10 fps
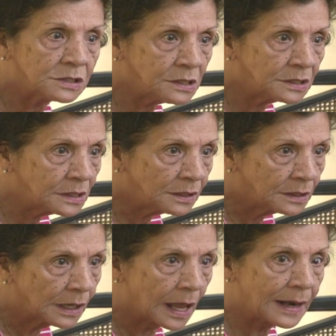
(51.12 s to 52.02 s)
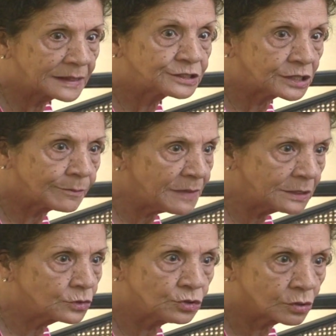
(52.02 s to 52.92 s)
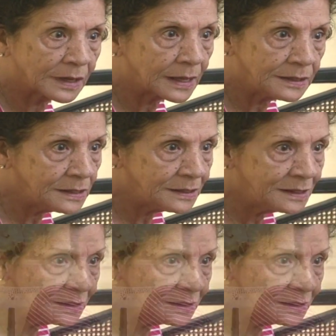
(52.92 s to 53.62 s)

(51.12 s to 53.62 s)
without help. She was afraid I would fall. It